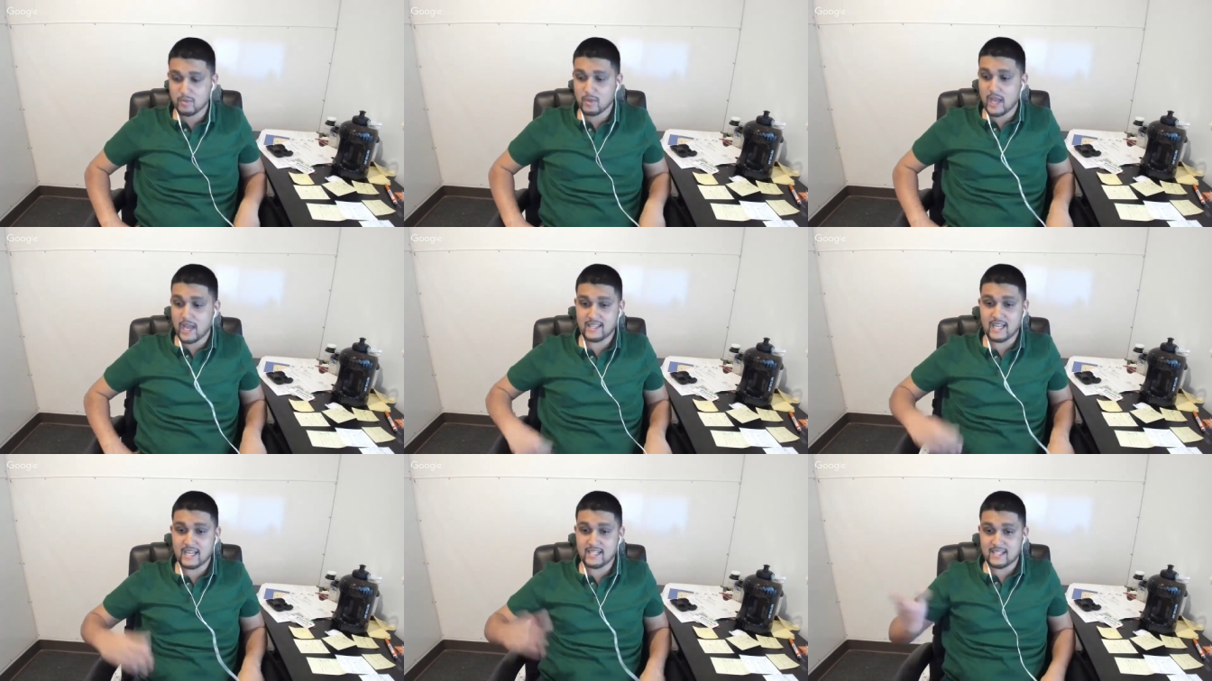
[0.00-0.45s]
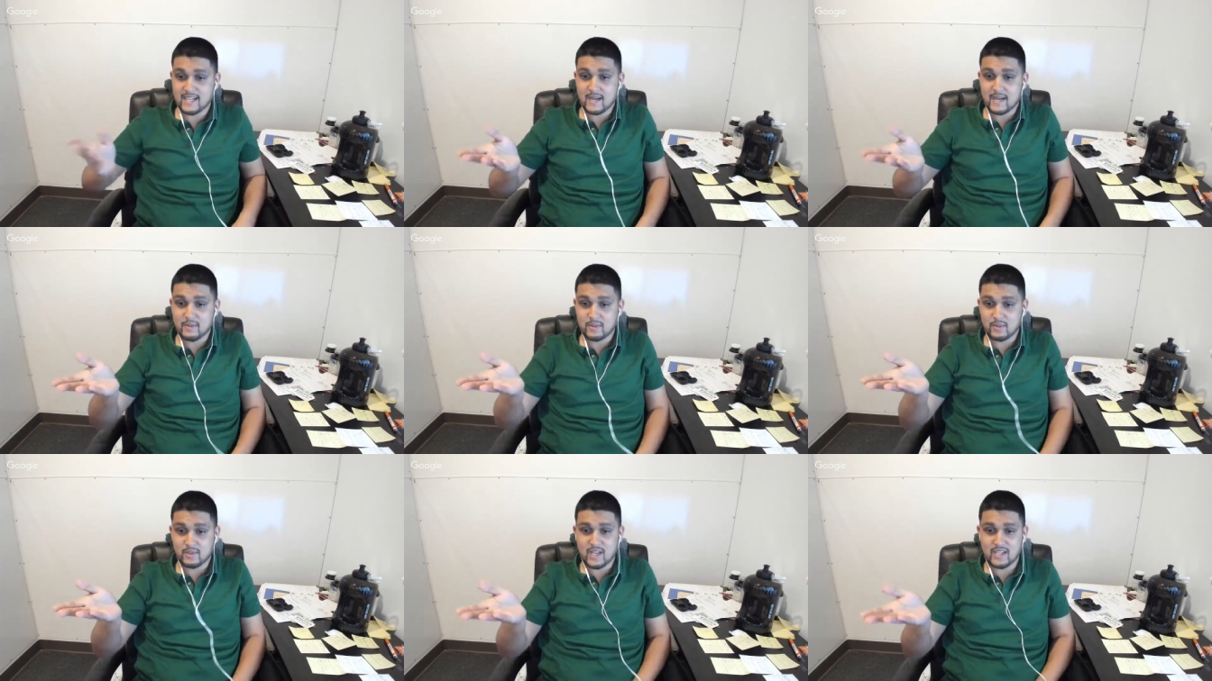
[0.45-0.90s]
at that
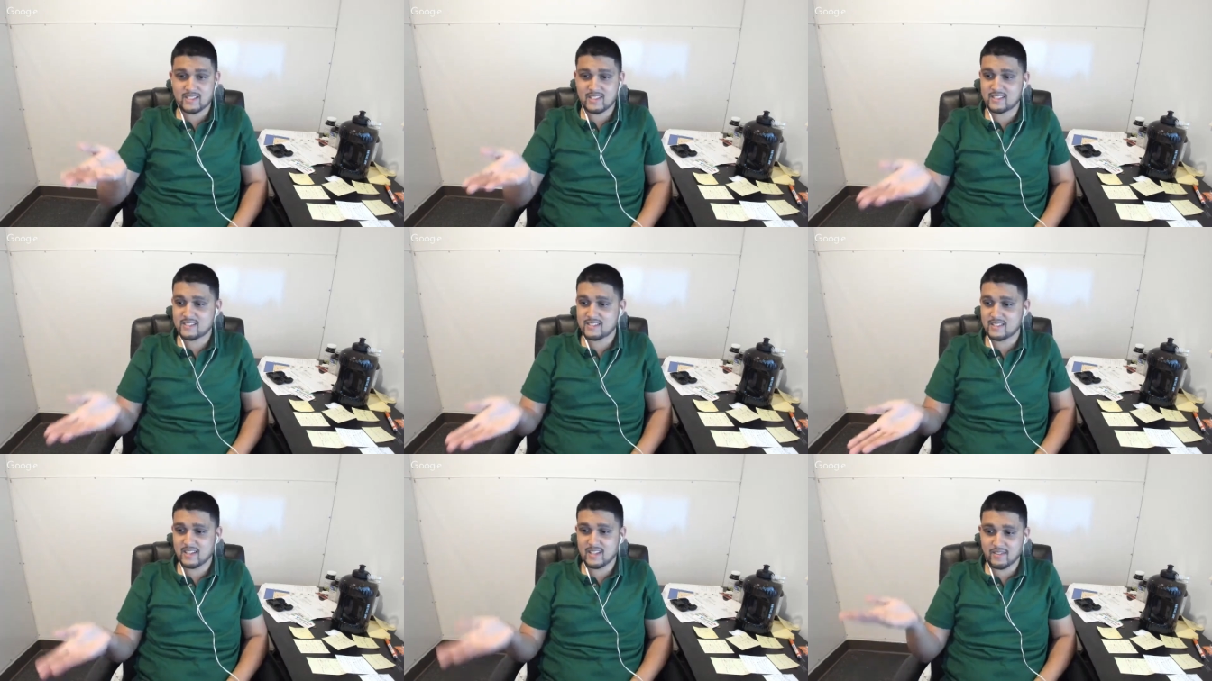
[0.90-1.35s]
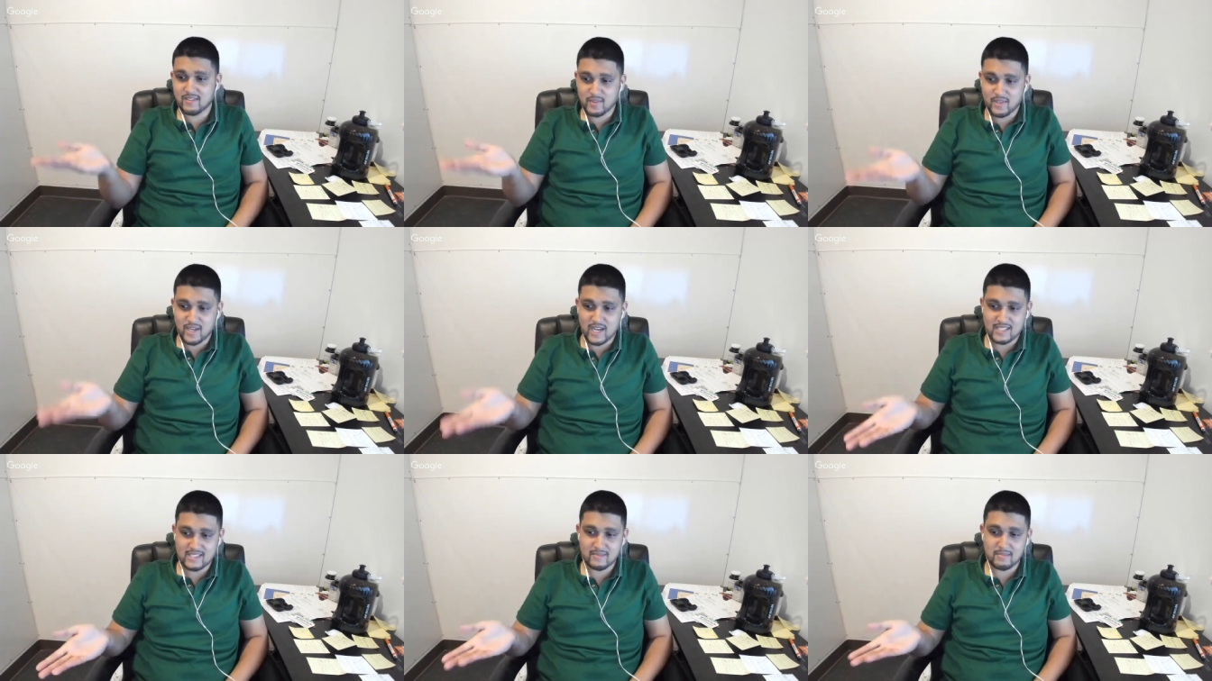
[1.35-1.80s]
time, two thousand sixteen, if you
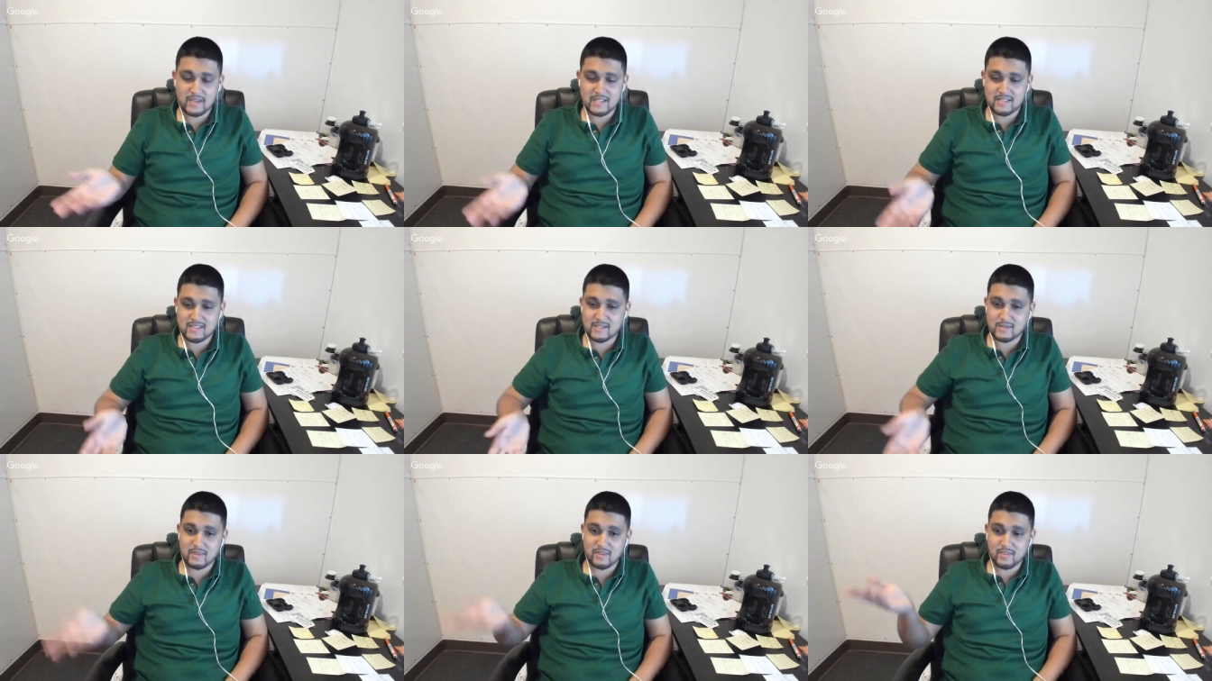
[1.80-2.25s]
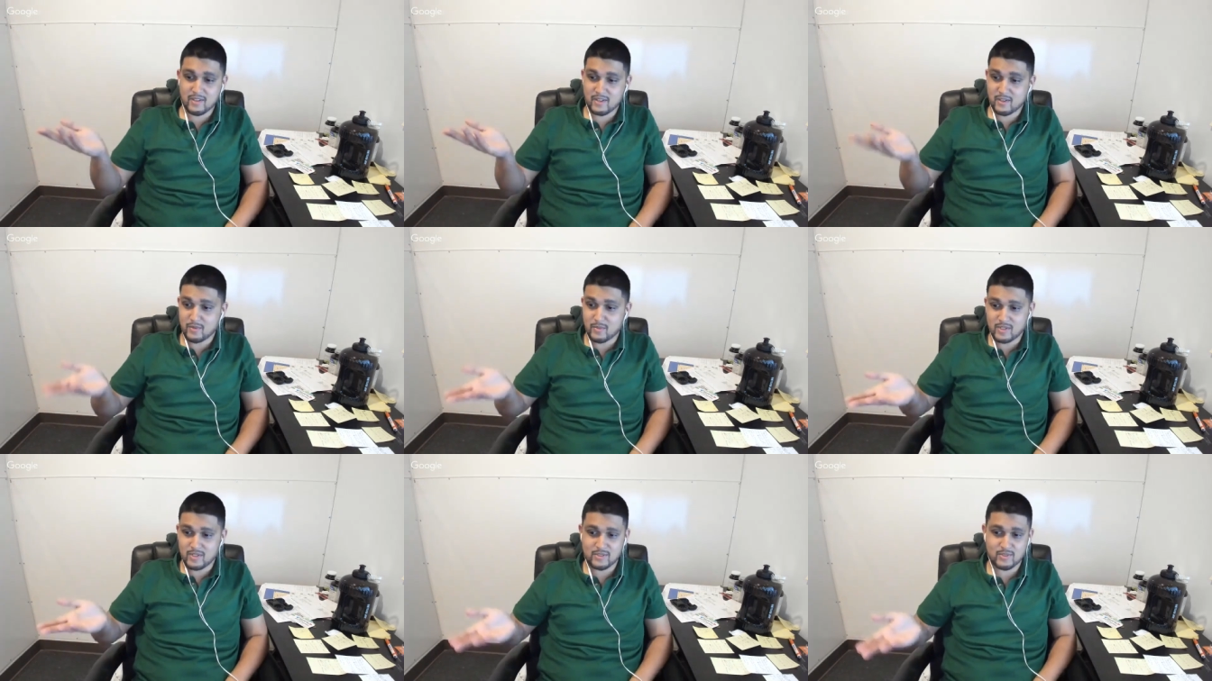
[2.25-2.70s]
guys had messaged me, if
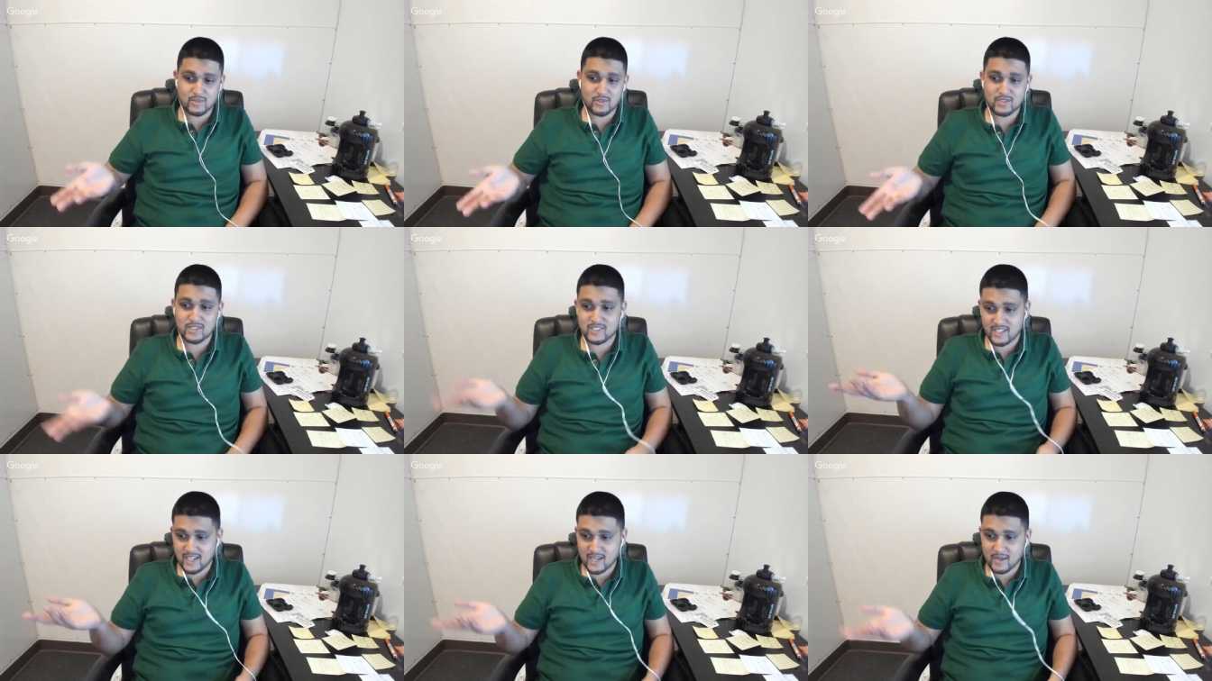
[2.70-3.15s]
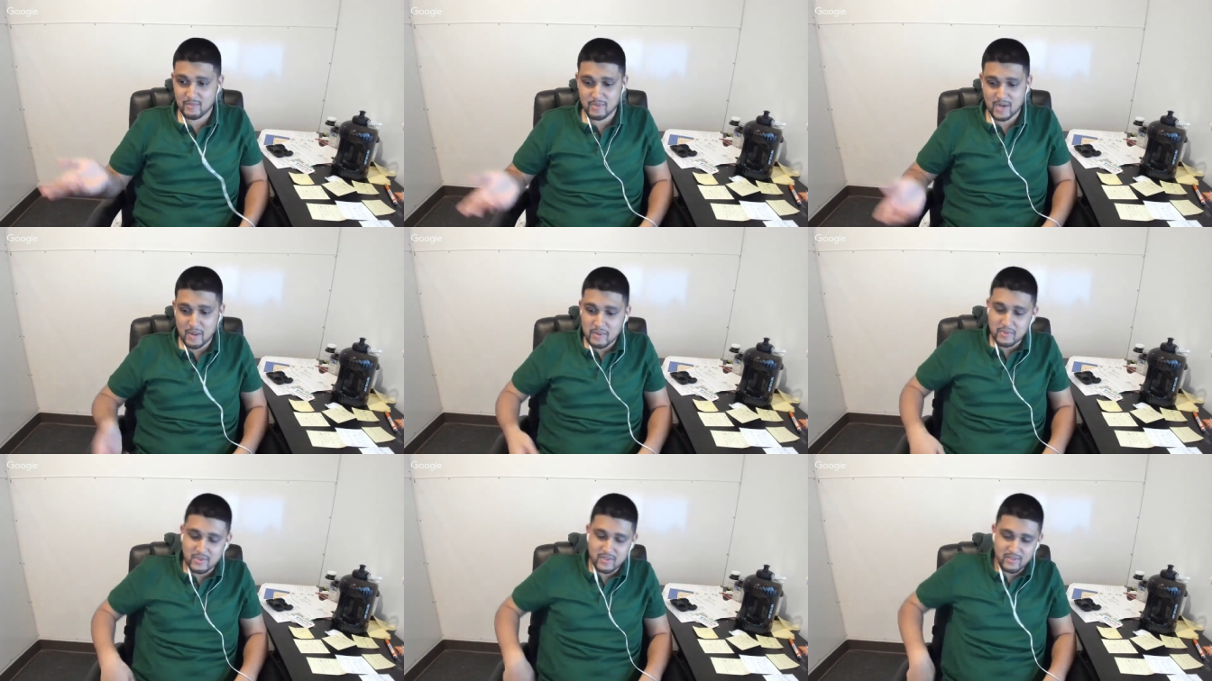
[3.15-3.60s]
you want sources, like, I
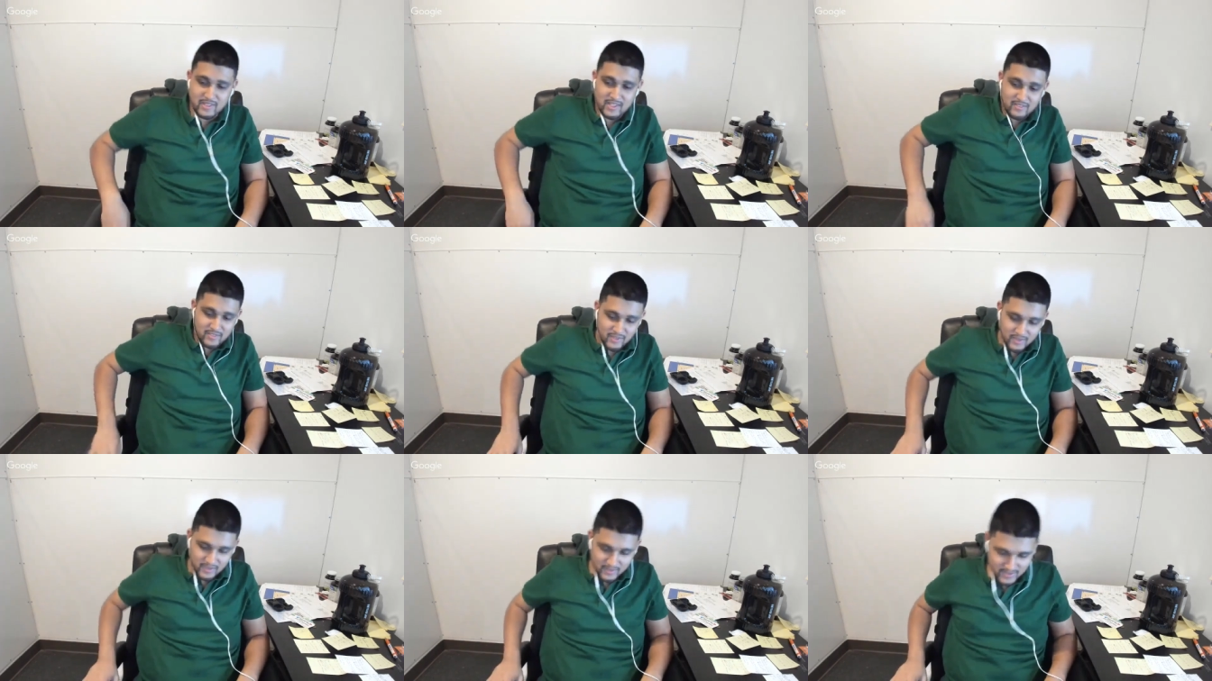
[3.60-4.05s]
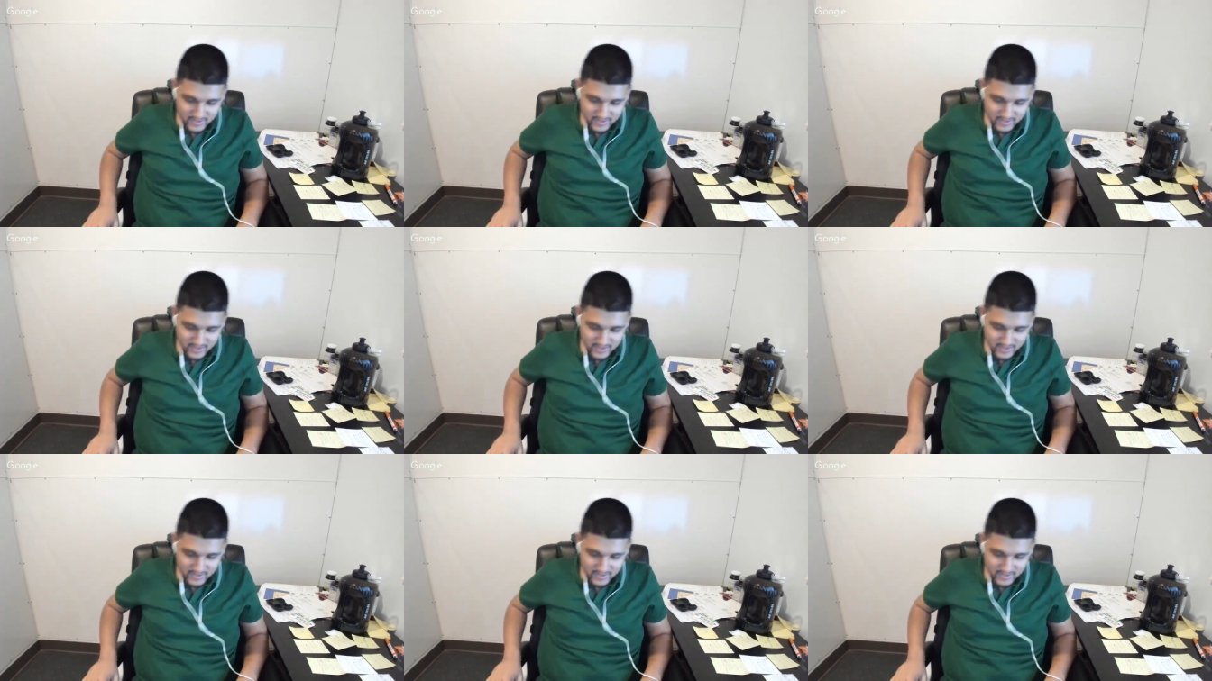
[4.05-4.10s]
probably would have given you.